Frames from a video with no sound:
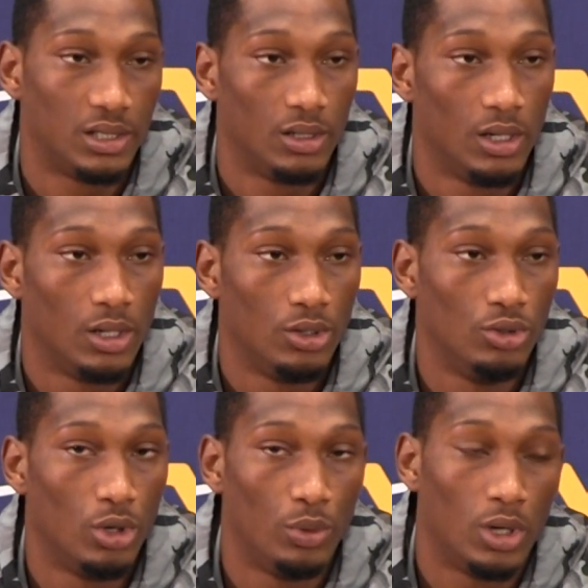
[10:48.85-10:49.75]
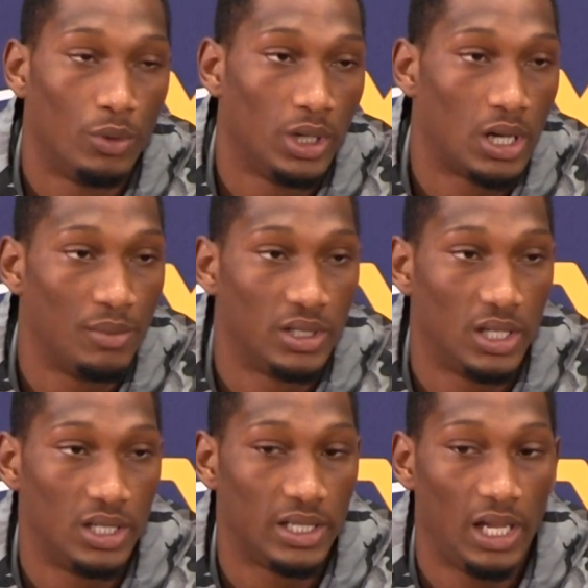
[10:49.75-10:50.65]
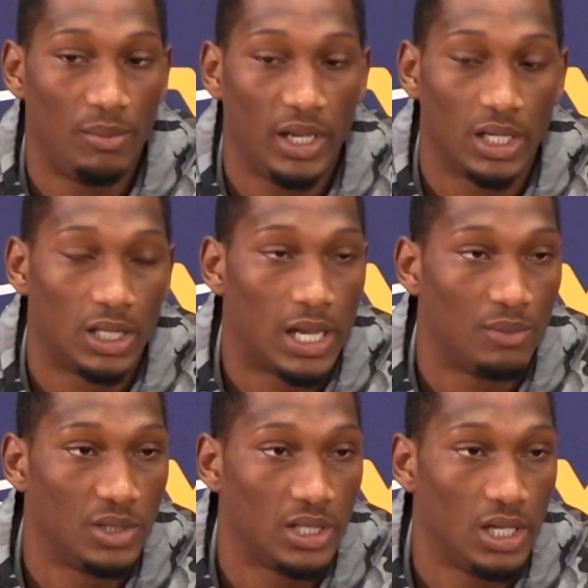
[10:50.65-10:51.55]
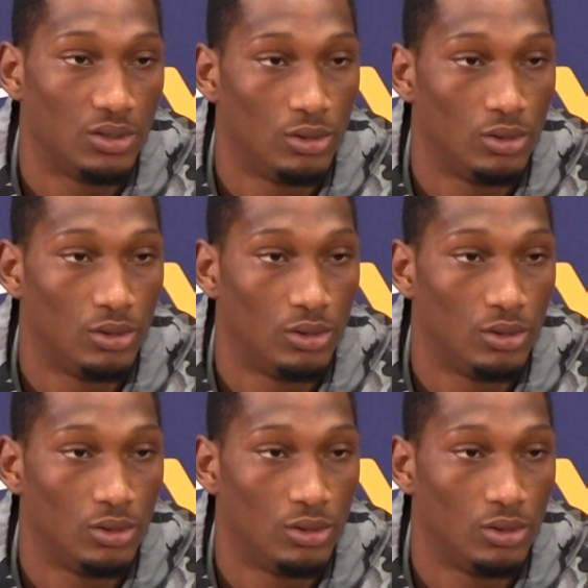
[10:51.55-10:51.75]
And, you know, we don't want to come into this game making a lot of mistakes.